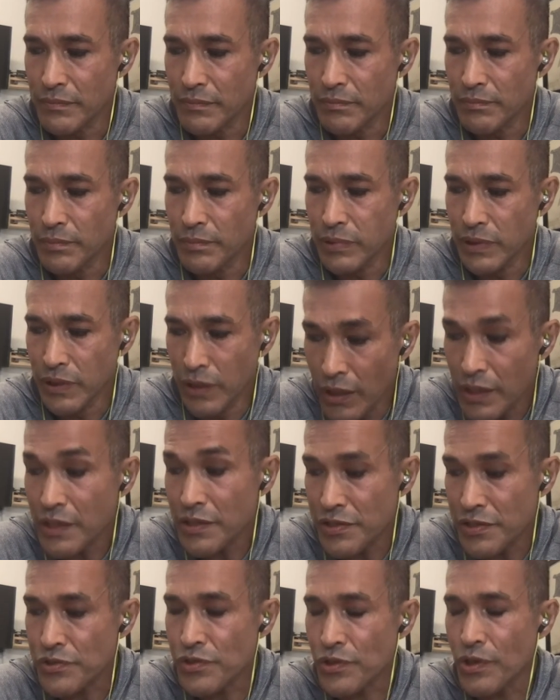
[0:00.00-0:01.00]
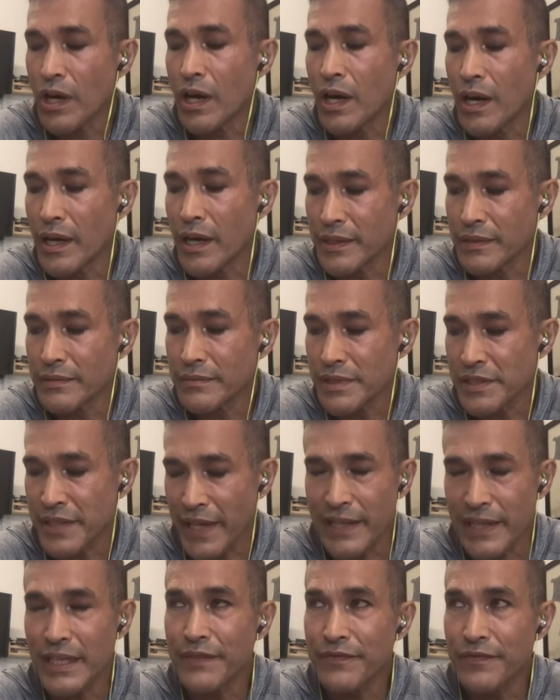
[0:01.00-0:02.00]
look strong and
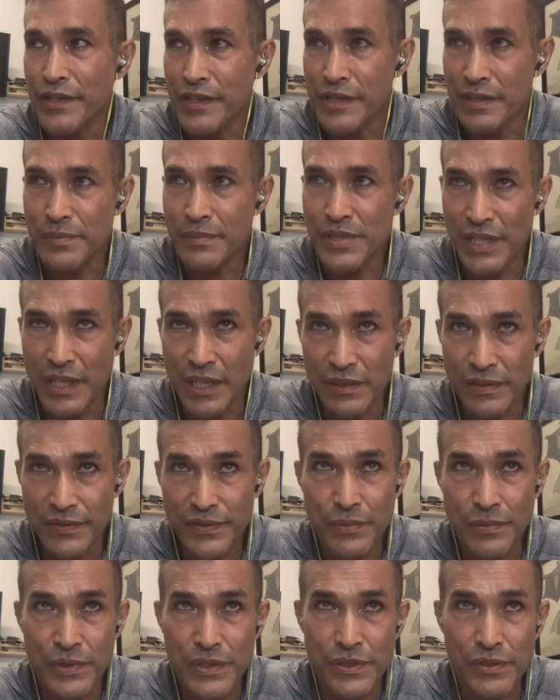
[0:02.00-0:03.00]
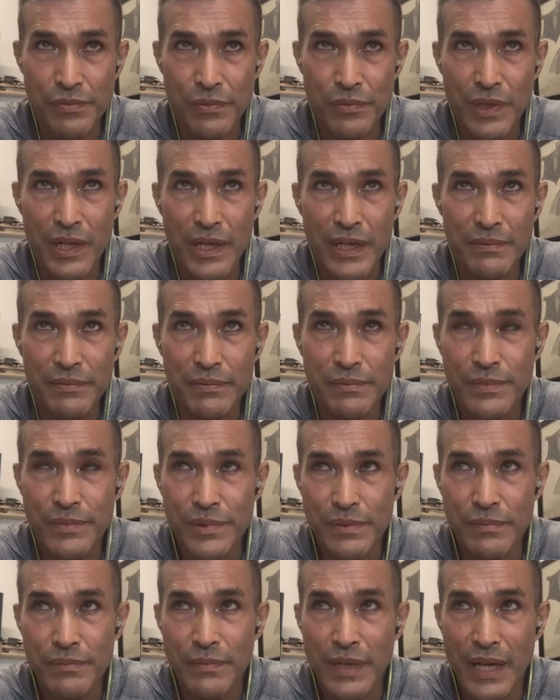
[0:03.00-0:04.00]
stand up for themselves, which is what I
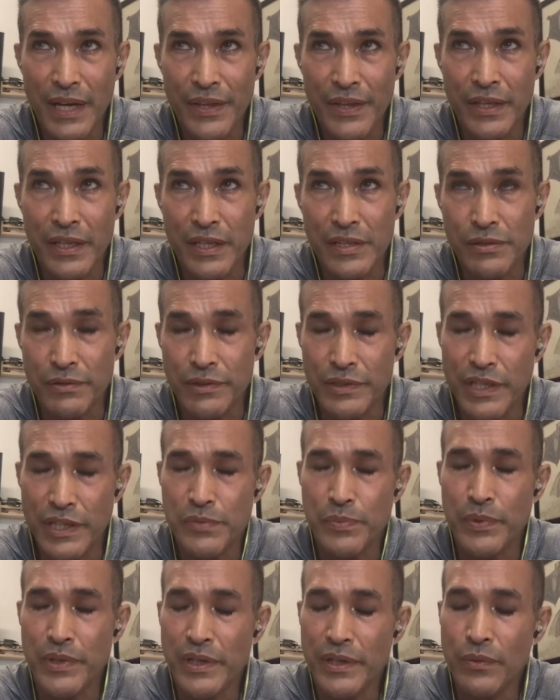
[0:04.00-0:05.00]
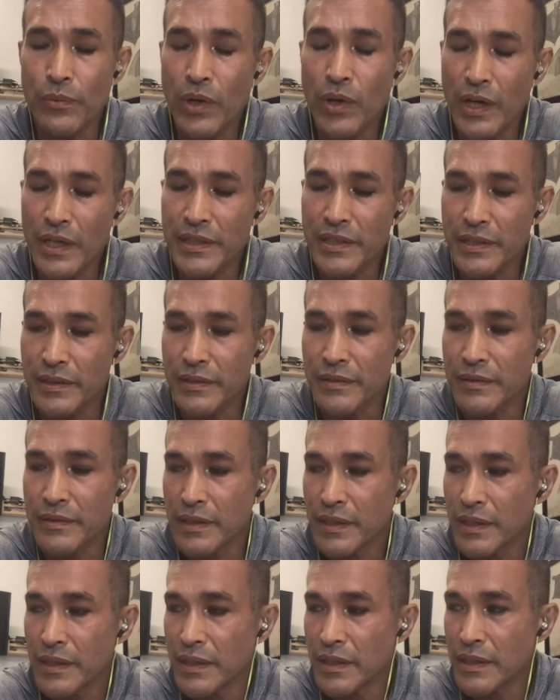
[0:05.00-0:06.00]
think I so desperately wanted
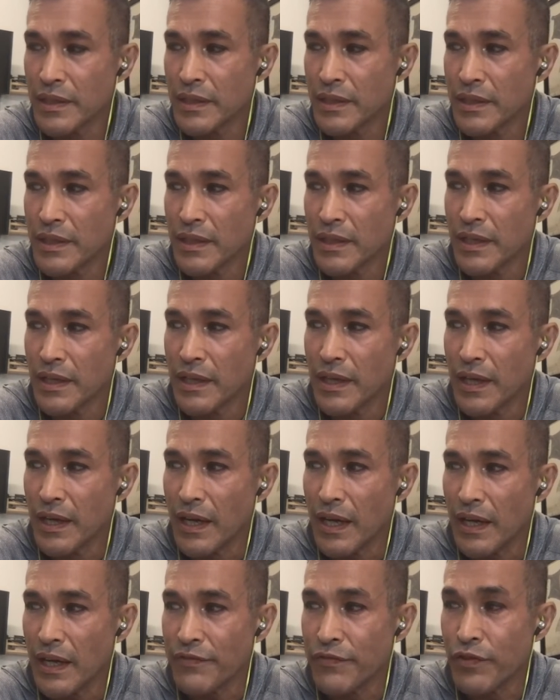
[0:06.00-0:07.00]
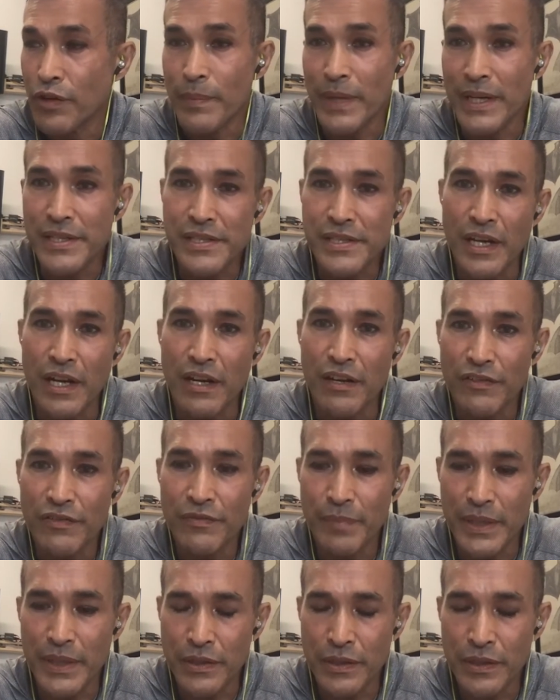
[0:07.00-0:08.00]
for myself,
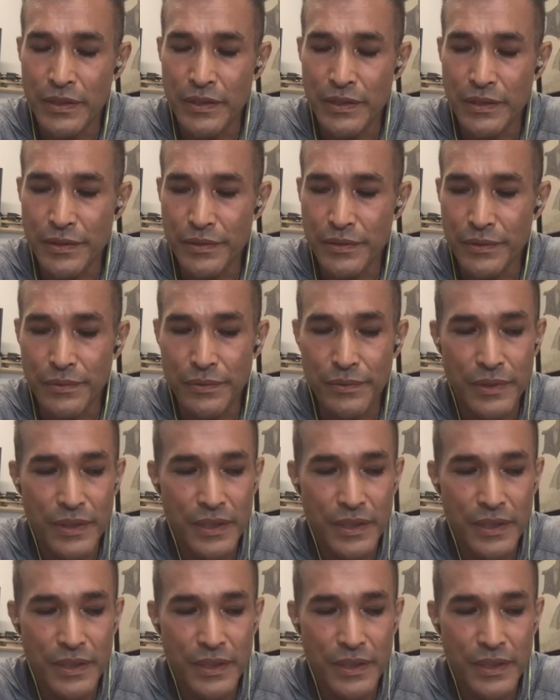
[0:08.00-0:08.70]
but couldn't do.